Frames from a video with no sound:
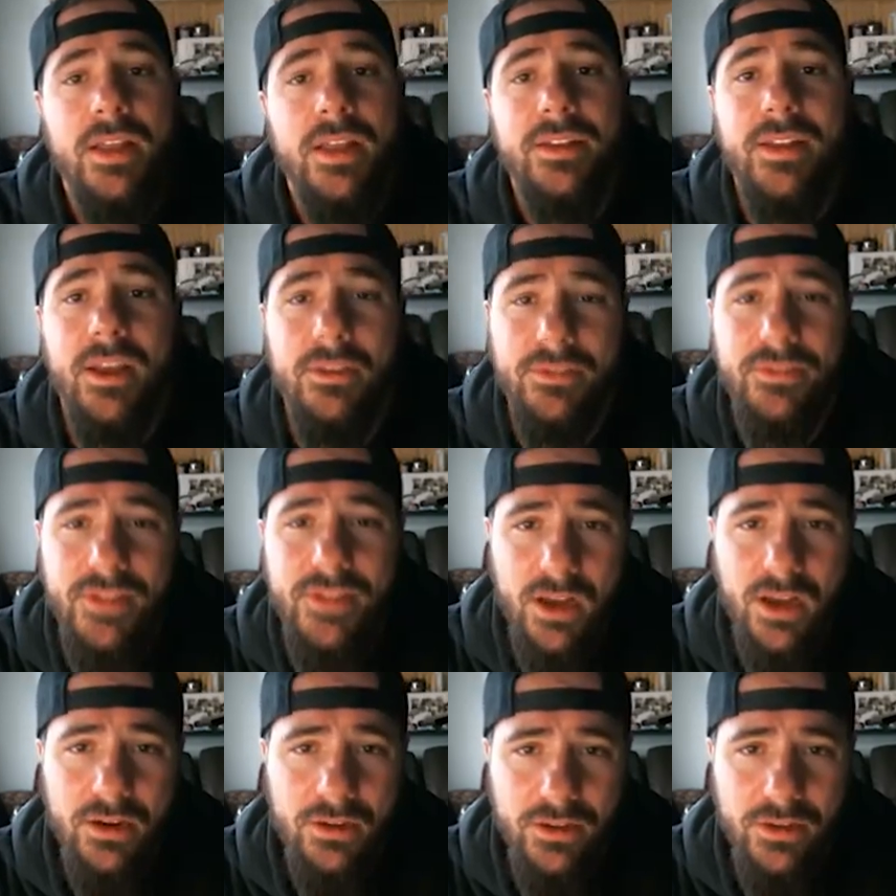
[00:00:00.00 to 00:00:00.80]
That's
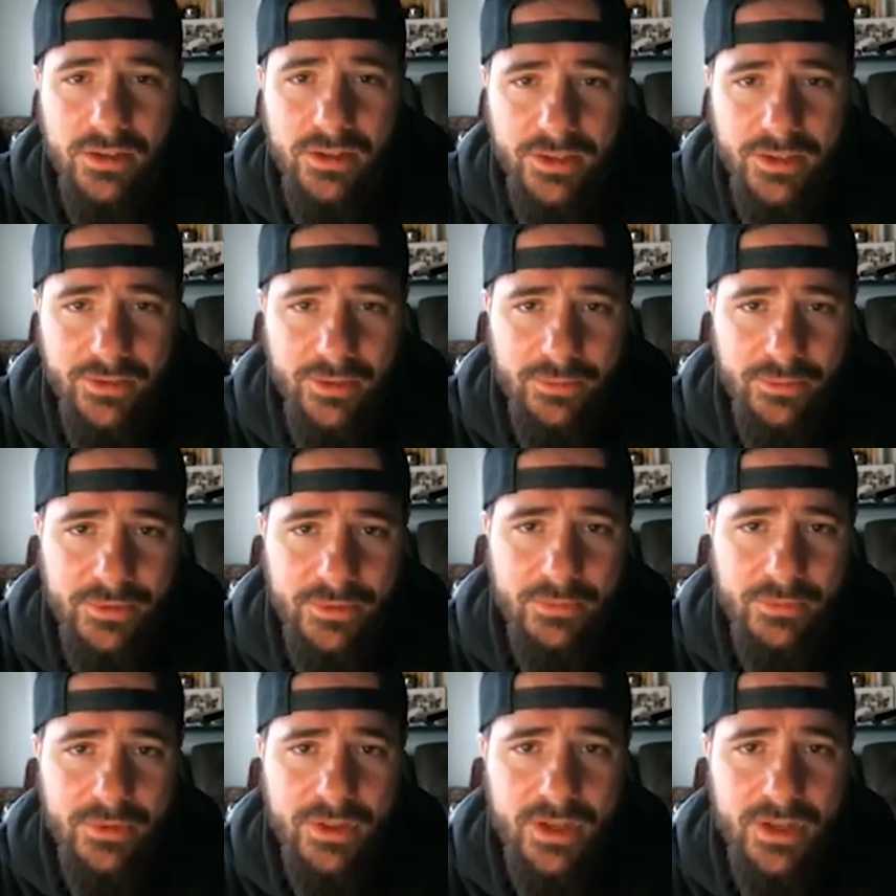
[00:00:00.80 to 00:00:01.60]
not good to give up
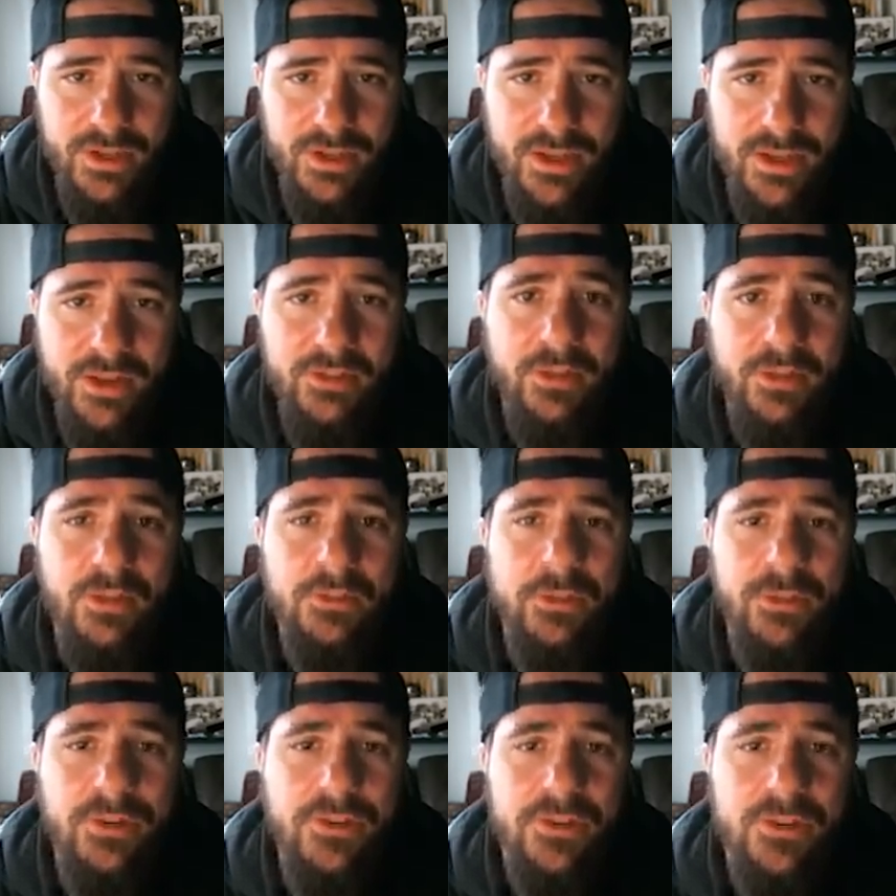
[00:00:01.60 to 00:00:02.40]
something like that. Here
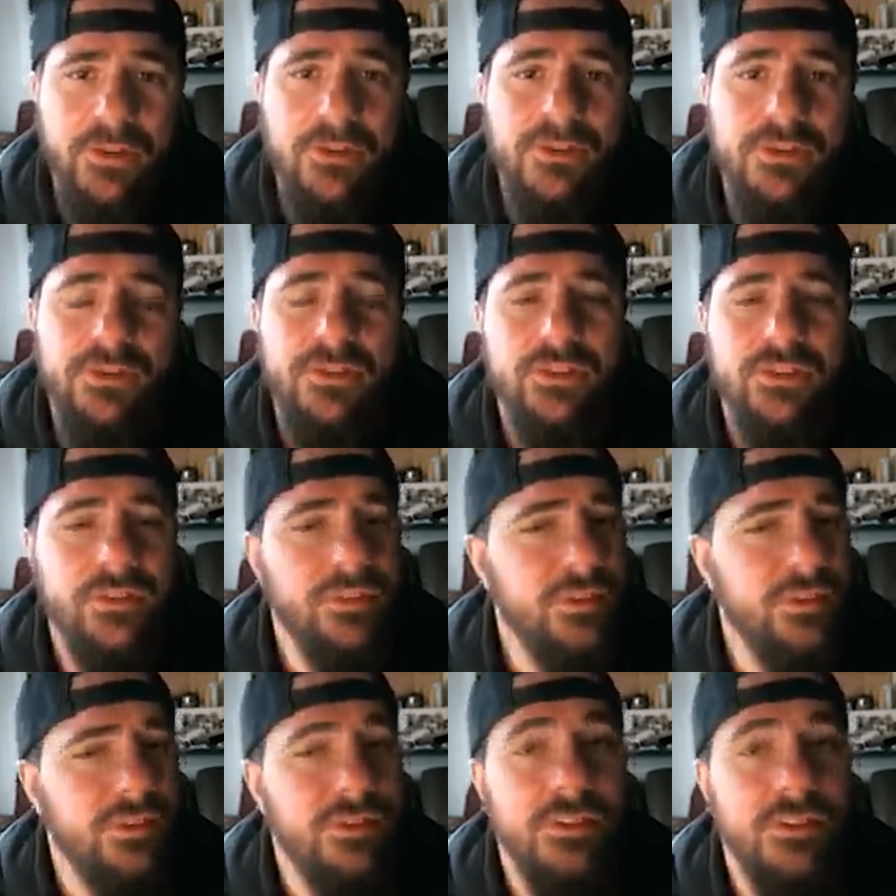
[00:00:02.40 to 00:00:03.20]
goes with this little
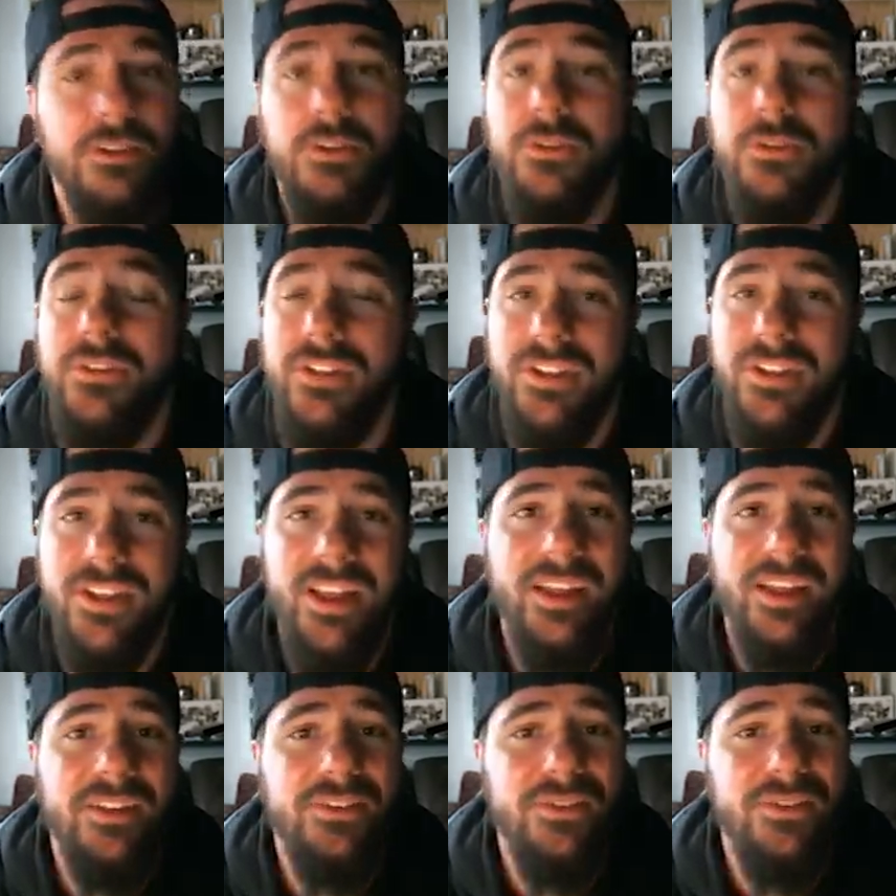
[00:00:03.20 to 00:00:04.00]
this little
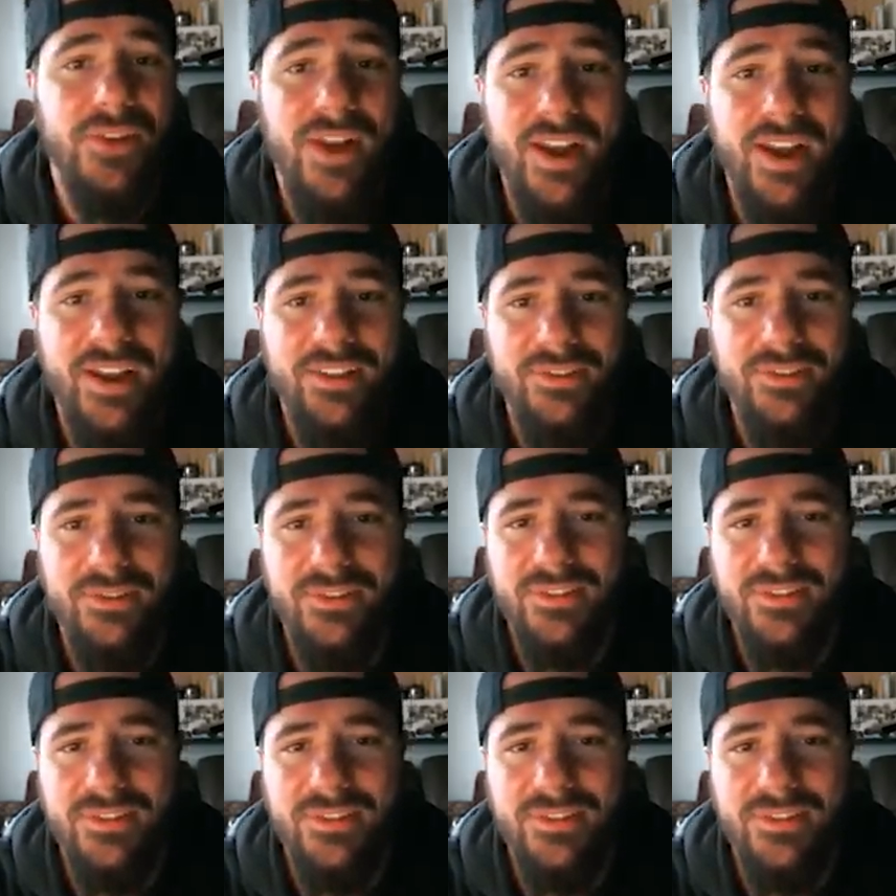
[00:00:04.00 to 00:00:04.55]
delay drag to his